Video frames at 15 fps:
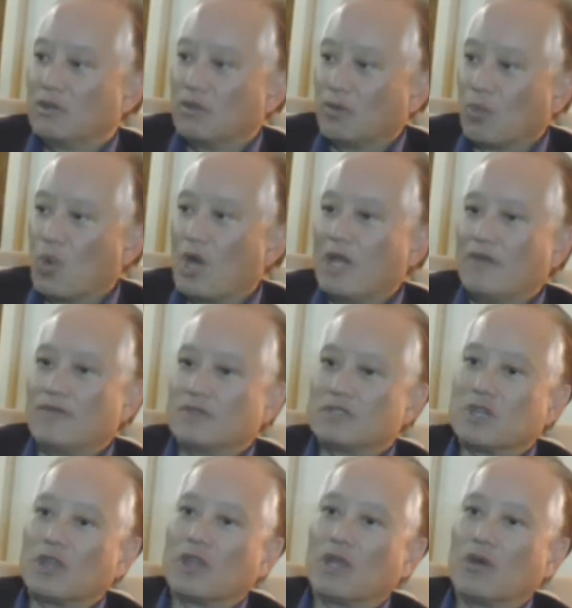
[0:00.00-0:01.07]
the
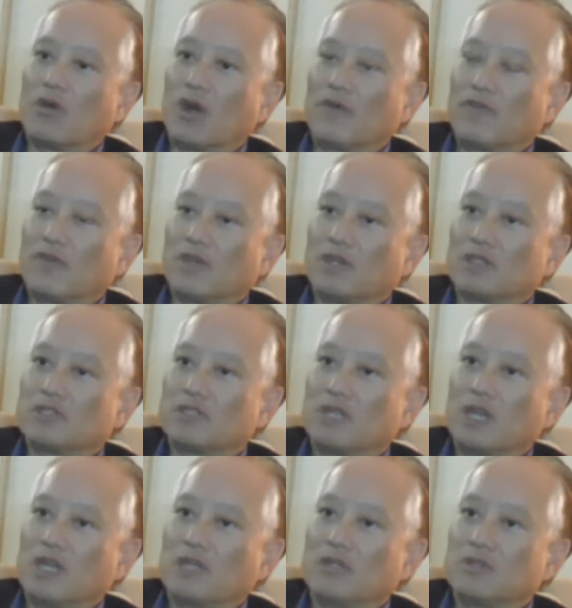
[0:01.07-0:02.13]
waivers that they're offering
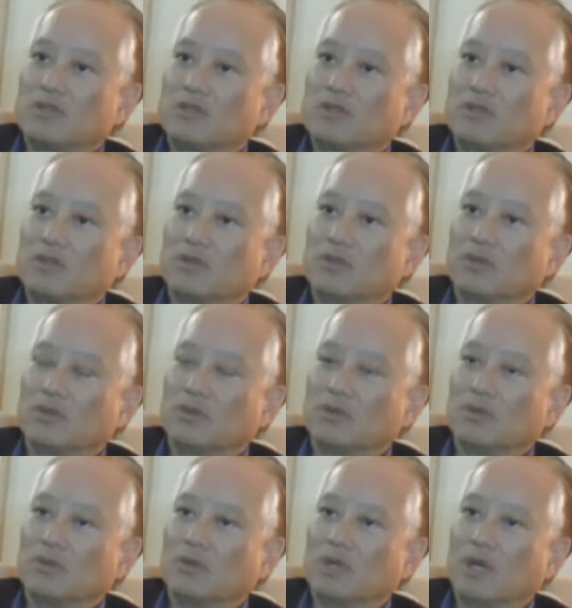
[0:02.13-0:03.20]
states
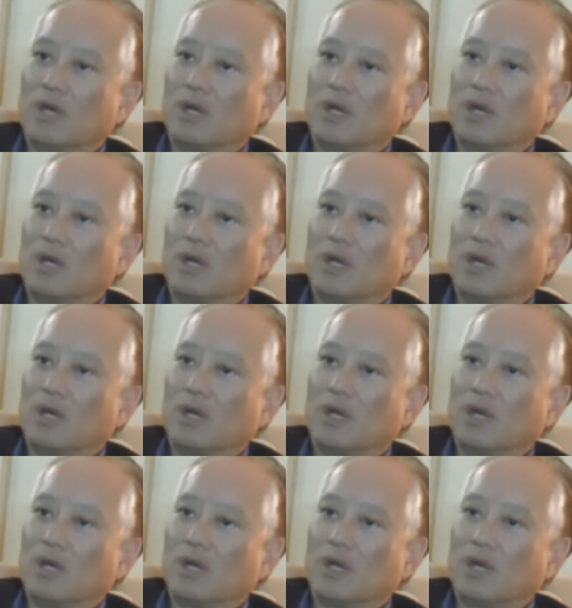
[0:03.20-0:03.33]
to